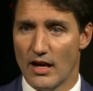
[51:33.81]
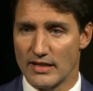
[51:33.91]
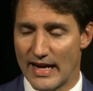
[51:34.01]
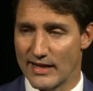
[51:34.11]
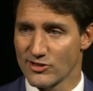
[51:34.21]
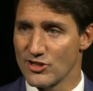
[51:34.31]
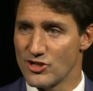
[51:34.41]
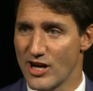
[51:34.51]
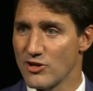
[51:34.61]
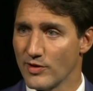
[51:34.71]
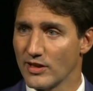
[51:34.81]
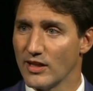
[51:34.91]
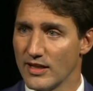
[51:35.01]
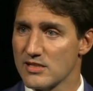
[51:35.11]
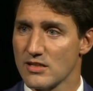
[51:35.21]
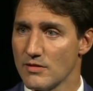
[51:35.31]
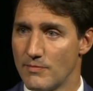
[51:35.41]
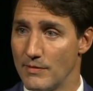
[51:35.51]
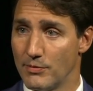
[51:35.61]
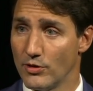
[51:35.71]
to actually genuinely listen to
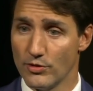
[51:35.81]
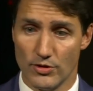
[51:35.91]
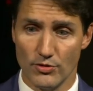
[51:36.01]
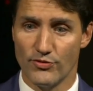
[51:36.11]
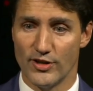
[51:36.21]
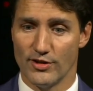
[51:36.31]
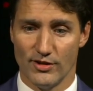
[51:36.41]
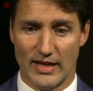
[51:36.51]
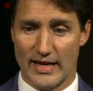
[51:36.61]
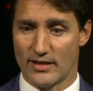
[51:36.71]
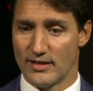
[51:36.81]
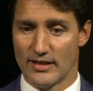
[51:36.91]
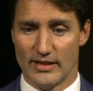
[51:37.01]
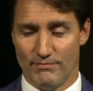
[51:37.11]
people who do feel like